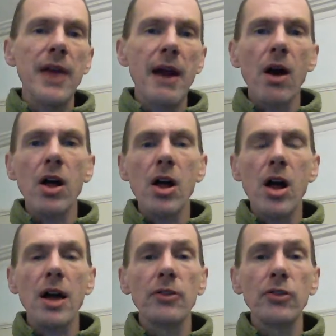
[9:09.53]
there are
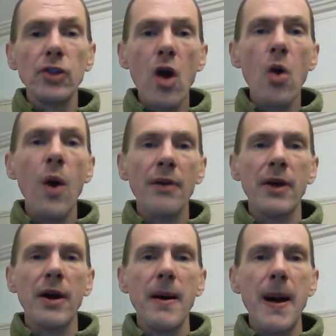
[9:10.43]
uh, no
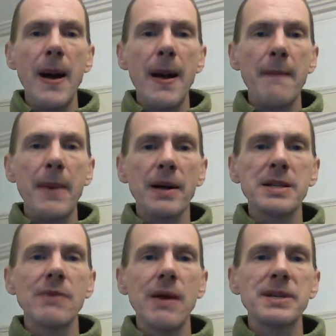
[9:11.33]
other
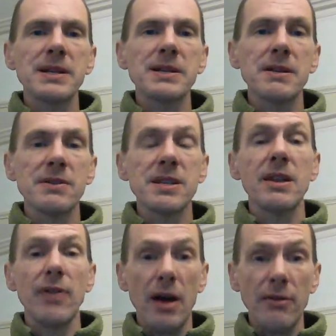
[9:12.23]
party representatives
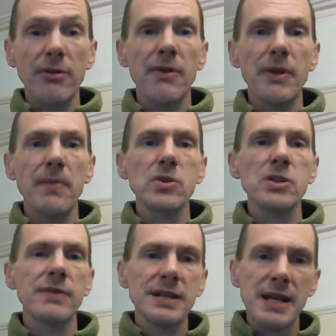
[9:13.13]
other than the
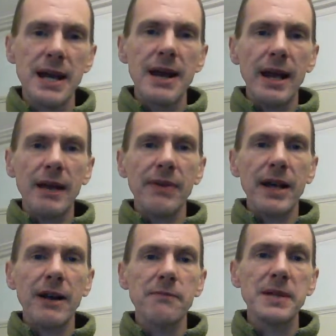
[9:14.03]
Bolsheviks in
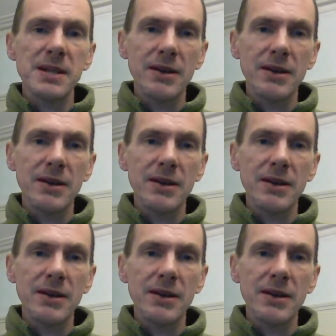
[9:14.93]
their government.